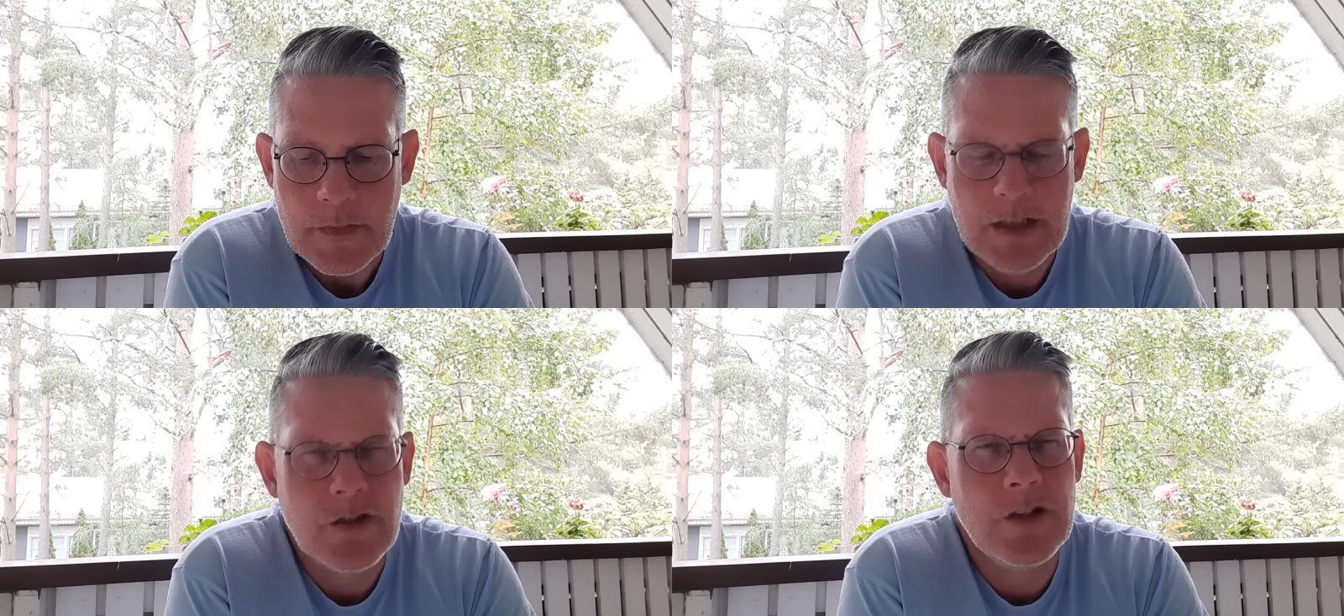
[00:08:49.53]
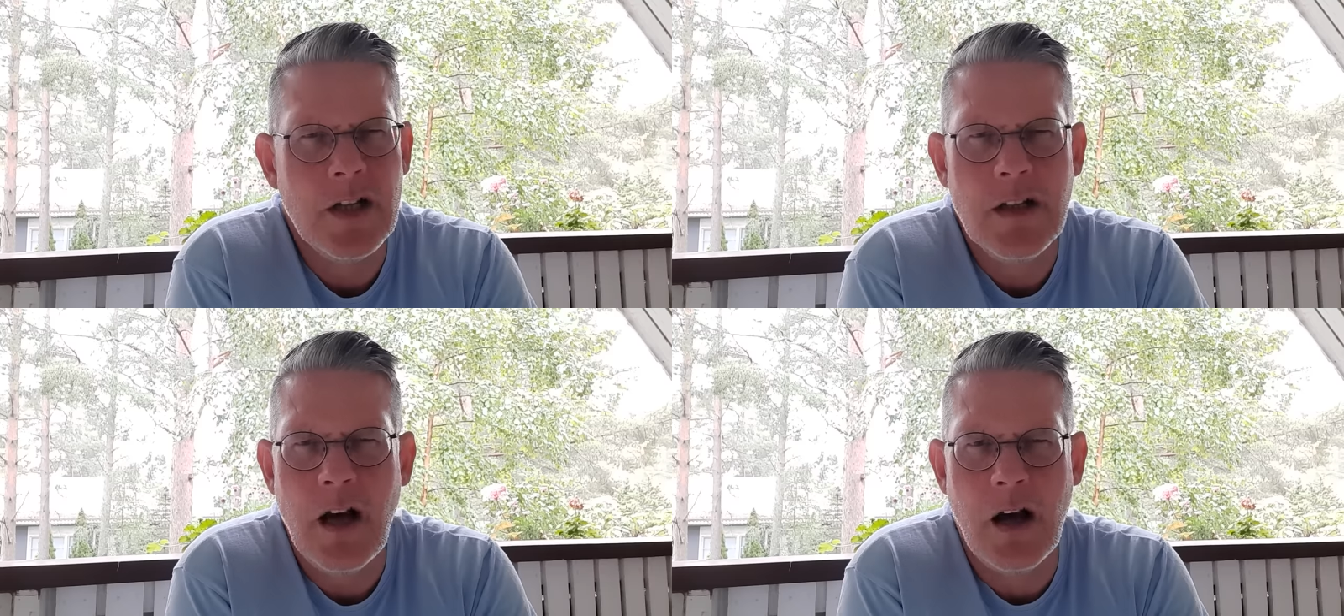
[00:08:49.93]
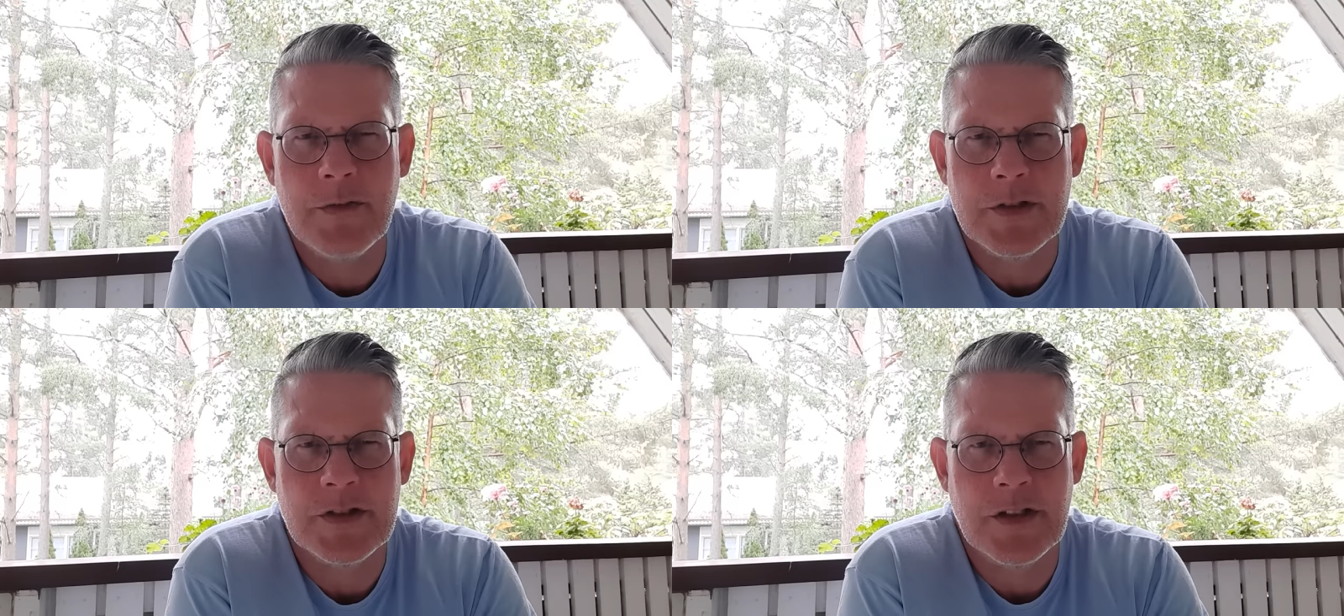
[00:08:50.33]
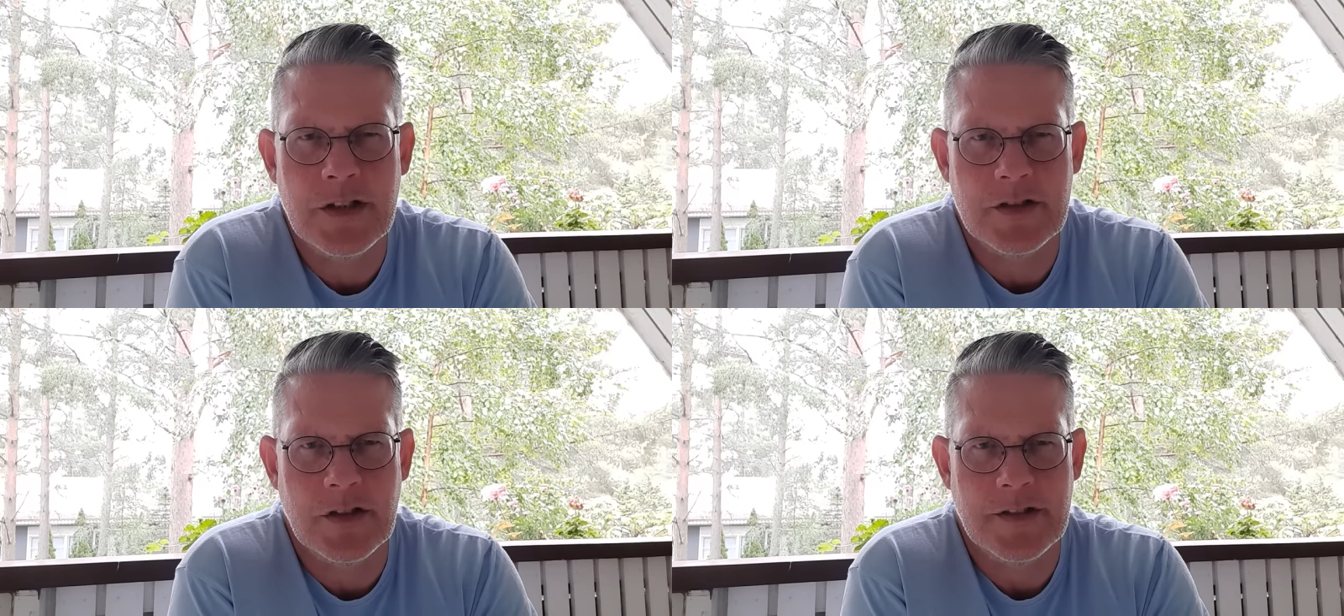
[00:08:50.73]
I've done a lot of
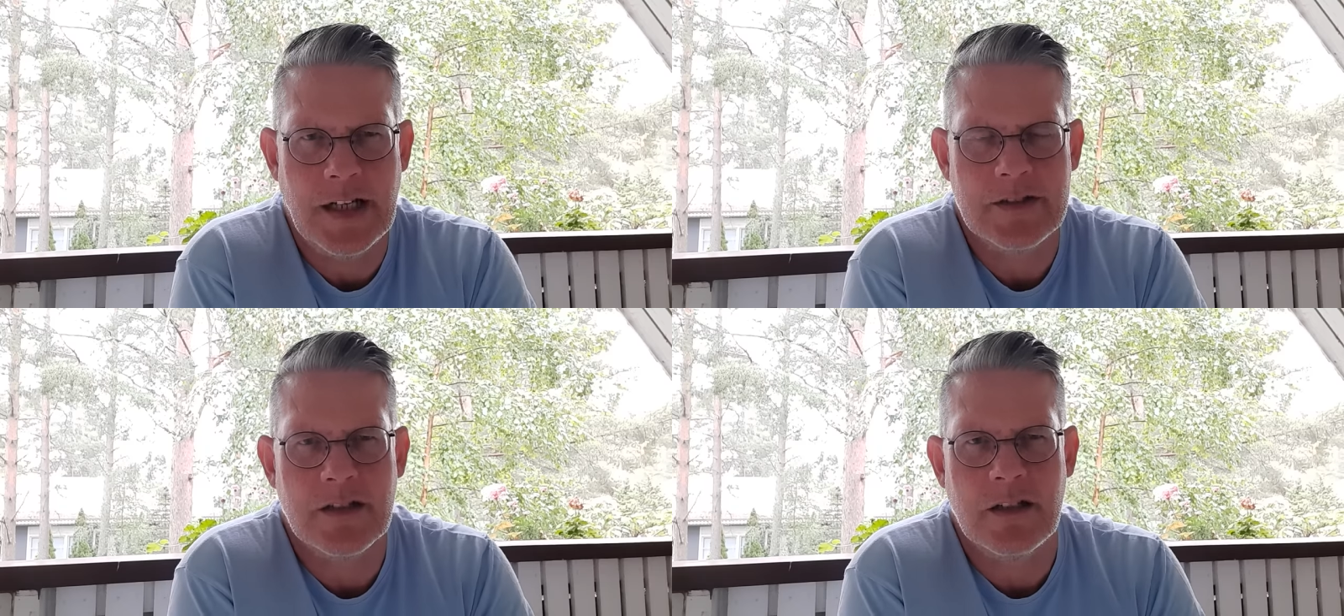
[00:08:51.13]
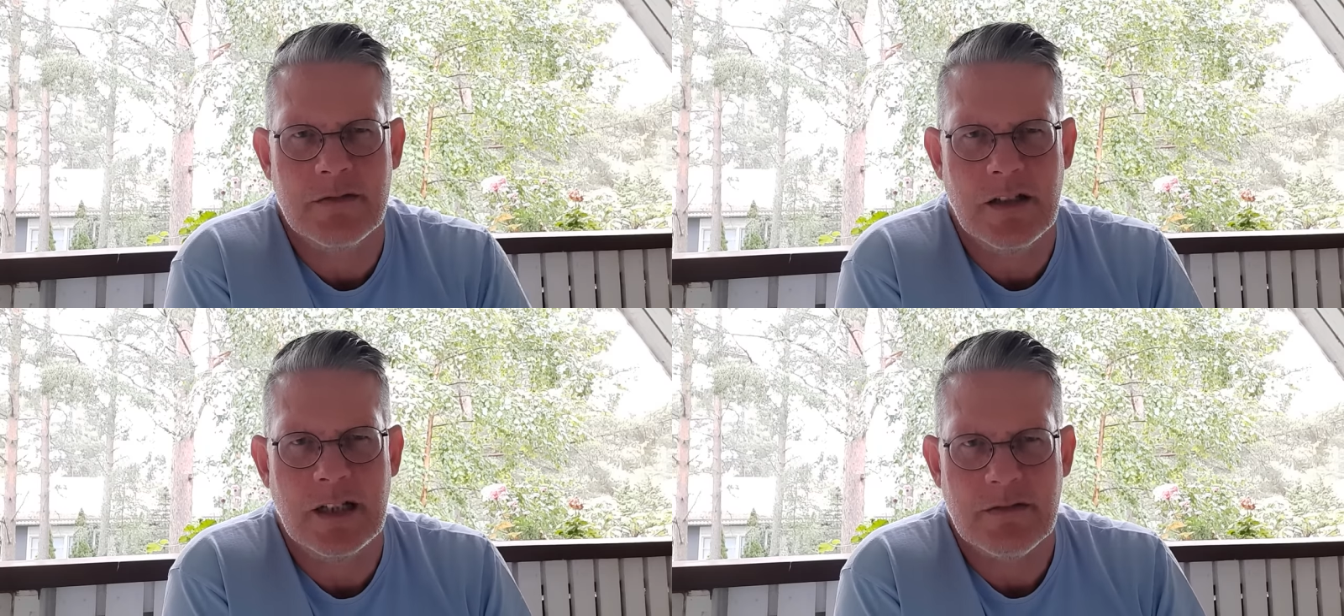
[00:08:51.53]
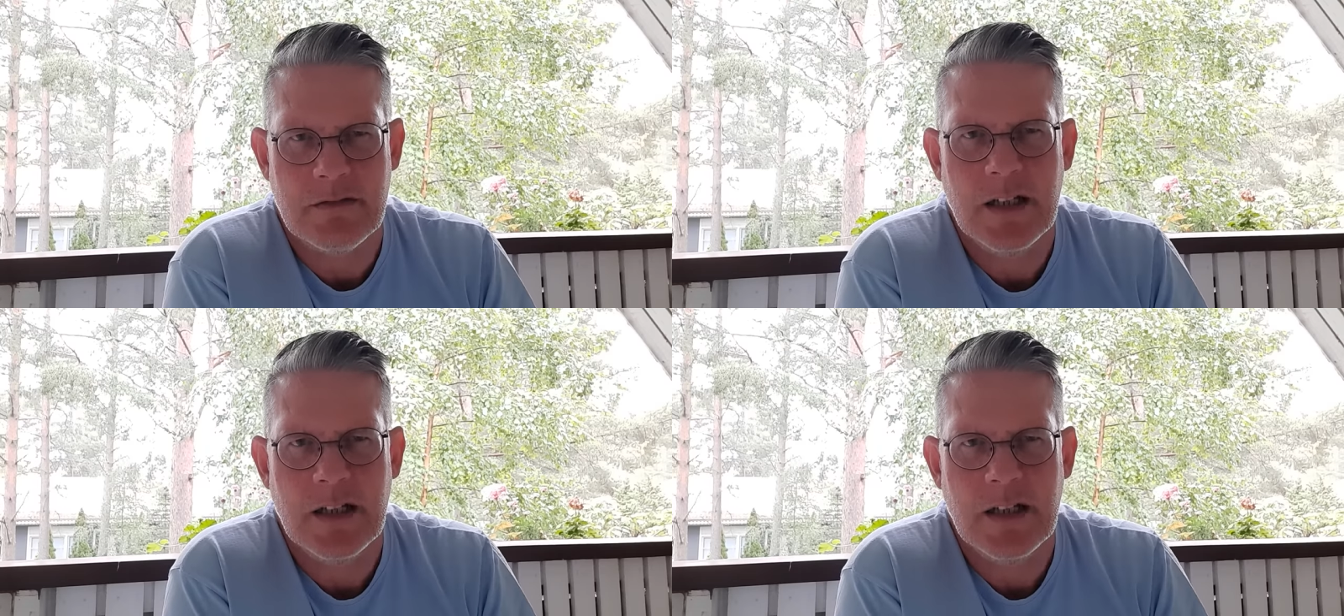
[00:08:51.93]
research on that, so like